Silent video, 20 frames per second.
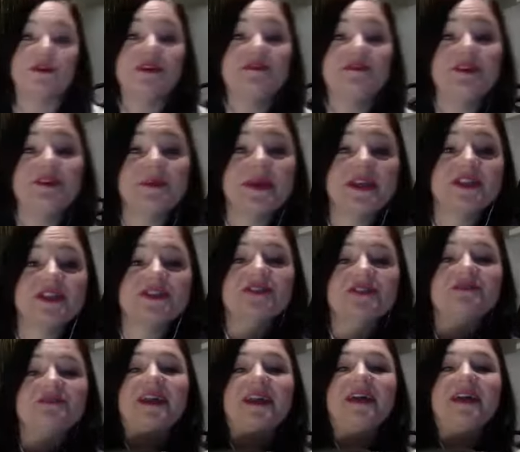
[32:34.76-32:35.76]
information
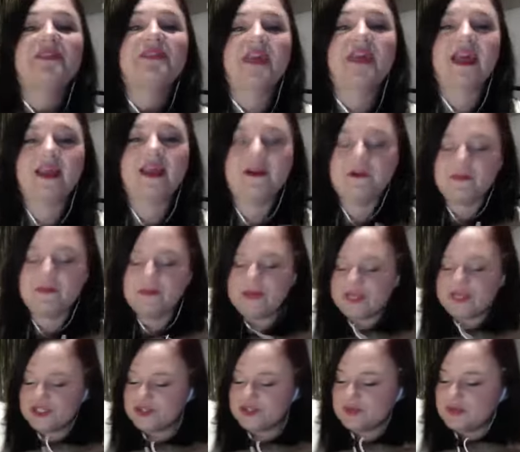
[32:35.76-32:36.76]
around that,
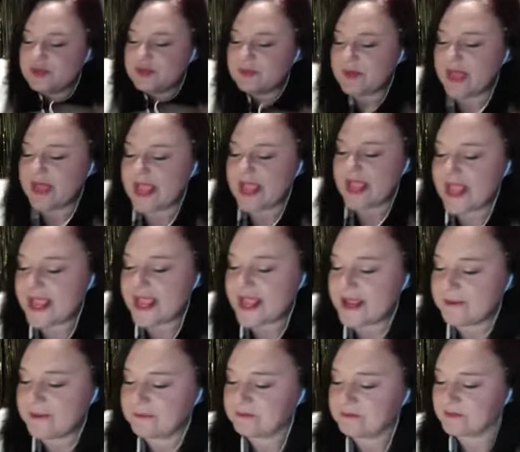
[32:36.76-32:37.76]
which would
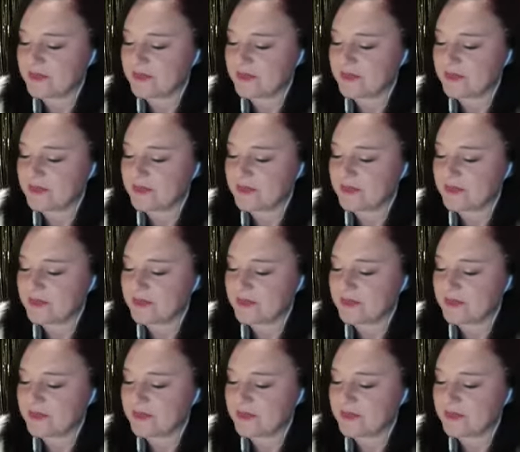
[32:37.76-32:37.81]
be